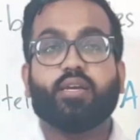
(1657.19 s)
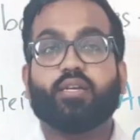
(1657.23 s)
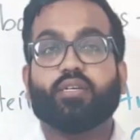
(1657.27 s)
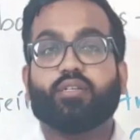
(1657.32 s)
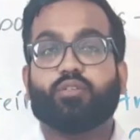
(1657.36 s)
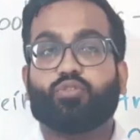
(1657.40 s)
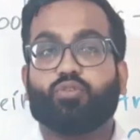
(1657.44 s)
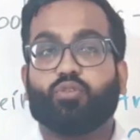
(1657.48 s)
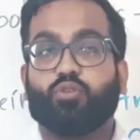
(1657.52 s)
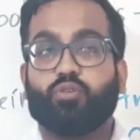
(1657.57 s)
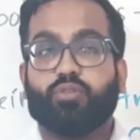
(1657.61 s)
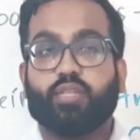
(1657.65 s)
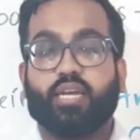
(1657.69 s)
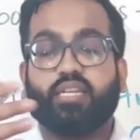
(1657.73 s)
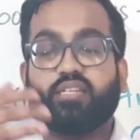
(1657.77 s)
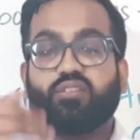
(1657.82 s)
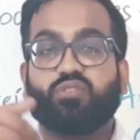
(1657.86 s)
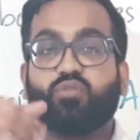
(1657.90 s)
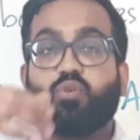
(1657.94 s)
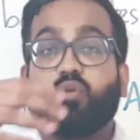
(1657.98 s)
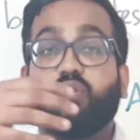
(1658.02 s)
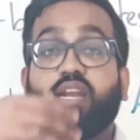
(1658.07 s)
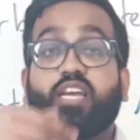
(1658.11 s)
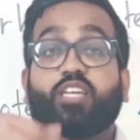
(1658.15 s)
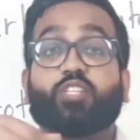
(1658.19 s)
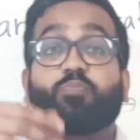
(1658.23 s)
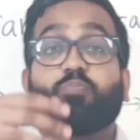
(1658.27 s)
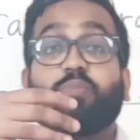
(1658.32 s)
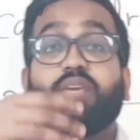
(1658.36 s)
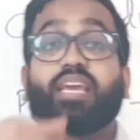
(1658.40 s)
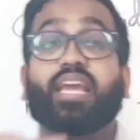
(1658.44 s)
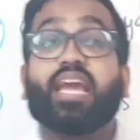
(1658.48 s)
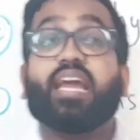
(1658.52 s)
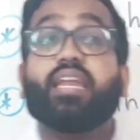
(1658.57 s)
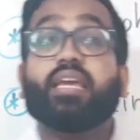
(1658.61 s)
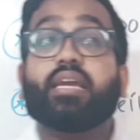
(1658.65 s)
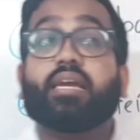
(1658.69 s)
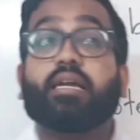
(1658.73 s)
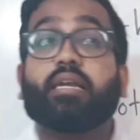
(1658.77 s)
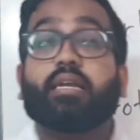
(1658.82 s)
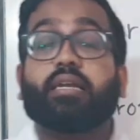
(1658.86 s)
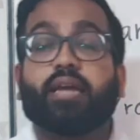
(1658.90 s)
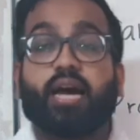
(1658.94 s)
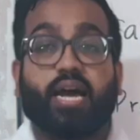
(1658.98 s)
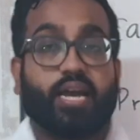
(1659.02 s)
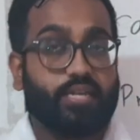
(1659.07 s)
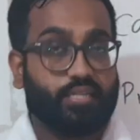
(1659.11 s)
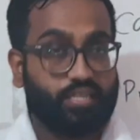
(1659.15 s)
So that is known as mechanical
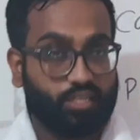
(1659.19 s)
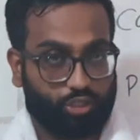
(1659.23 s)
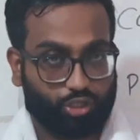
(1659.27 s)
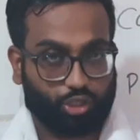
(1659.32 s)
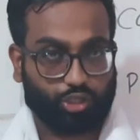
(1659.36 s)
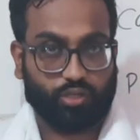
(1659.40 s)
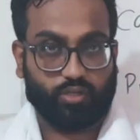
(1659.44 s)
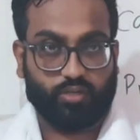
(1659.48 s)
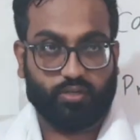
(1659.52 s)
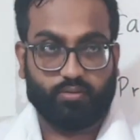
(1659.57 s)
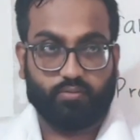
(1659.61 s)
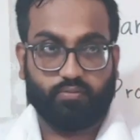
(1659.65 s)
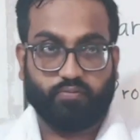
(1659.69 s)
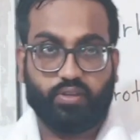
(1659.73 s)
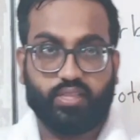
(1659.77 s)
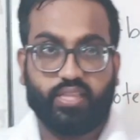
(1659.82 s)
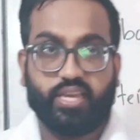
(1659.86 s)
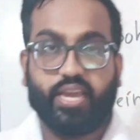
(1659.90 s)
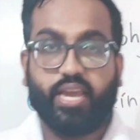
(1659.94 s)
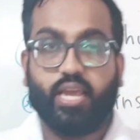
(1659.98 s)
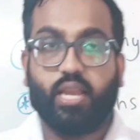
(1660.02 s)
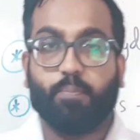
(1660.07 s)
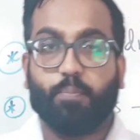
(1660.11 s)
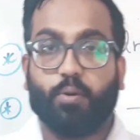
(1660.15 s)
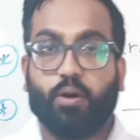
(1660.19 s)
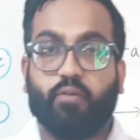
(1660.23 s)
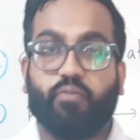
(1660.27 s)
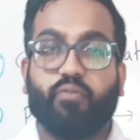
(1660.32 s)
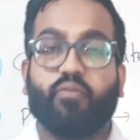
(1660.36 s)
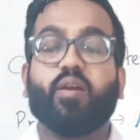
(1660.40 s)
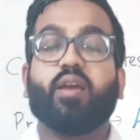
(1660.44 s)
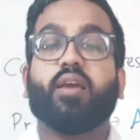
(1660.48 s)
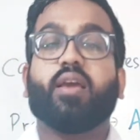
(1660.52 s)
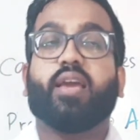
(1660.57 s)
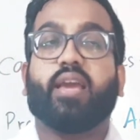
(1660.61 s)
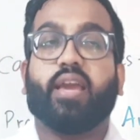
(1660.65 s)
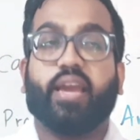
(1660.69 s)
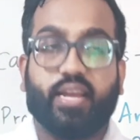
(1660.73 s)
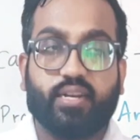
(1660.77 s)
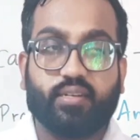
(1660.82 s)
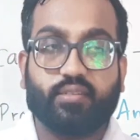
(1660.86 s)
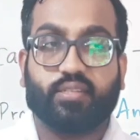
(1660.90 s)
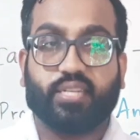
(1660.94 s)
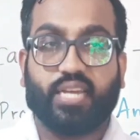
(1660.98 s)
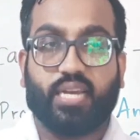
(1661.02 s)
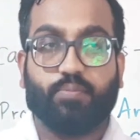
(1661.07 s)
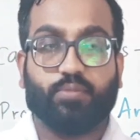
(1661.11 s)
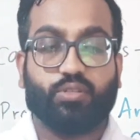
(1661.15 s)
digestion with the help of
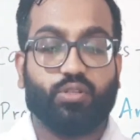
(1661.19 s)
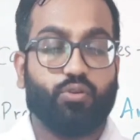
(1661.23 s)
enzymes.